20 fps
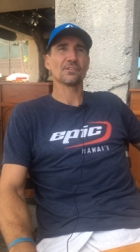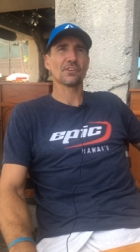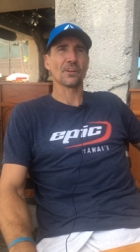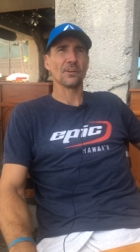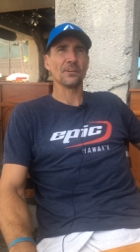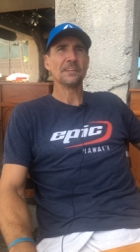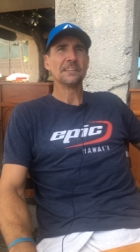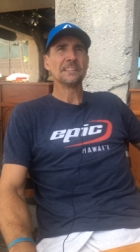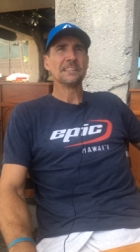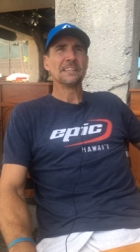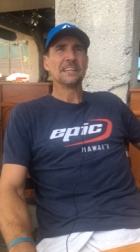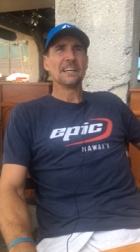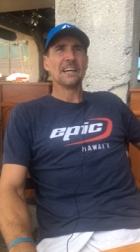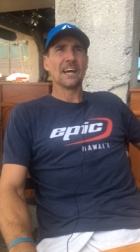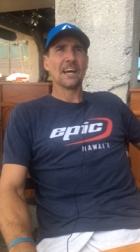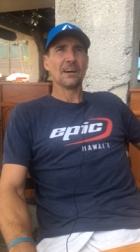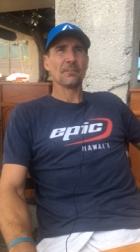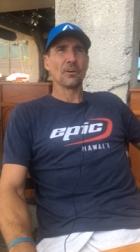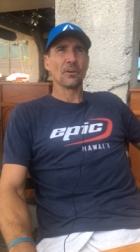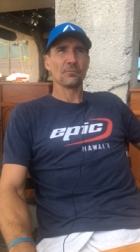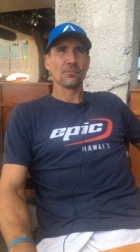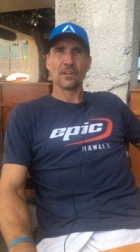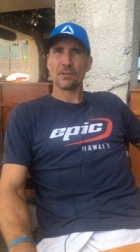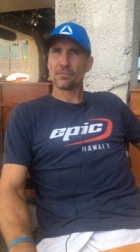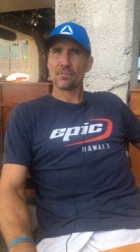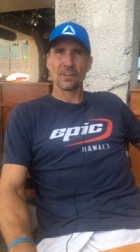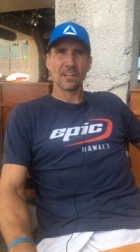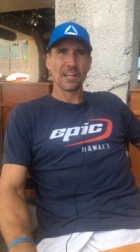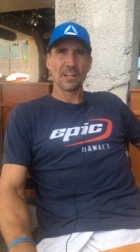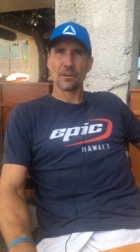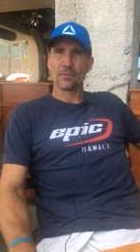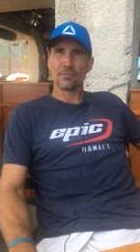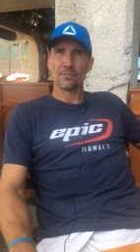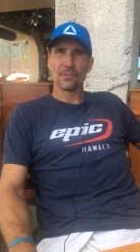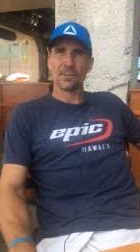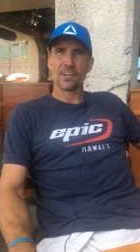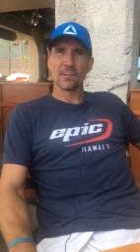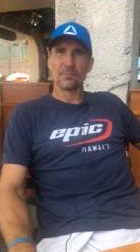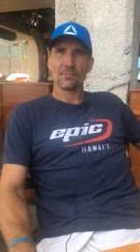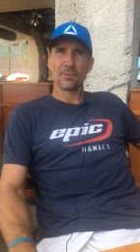So I'm definitely a lot
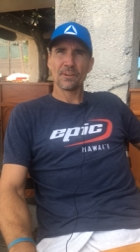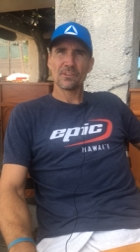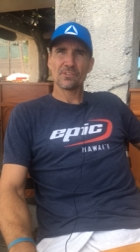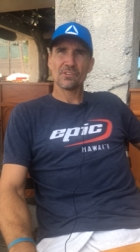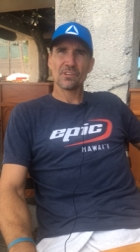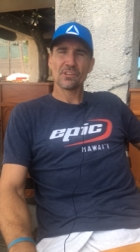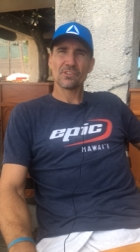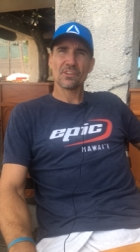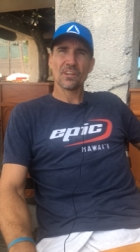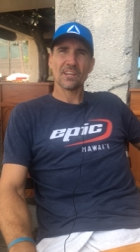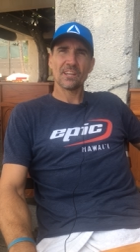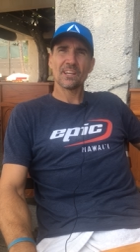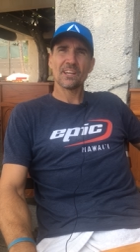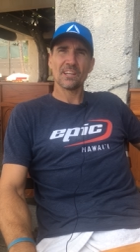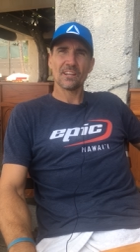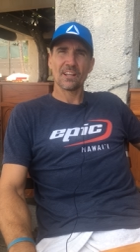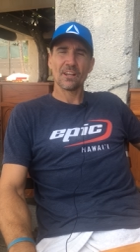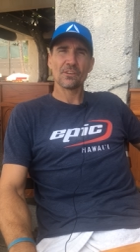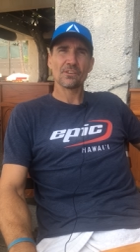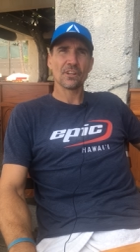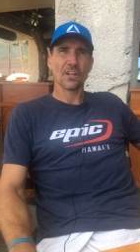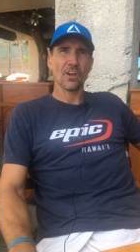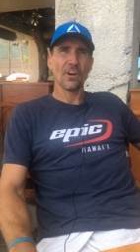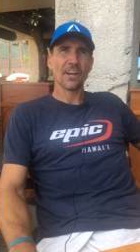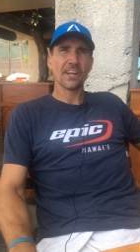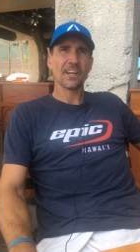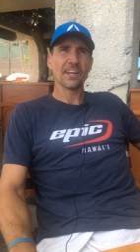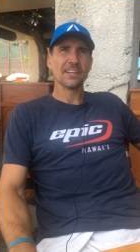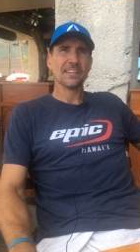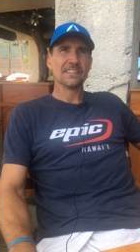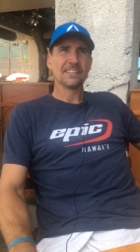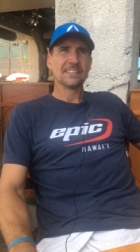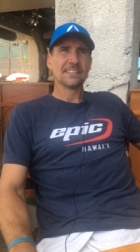fitter, about 6 to 8 kilos lighter.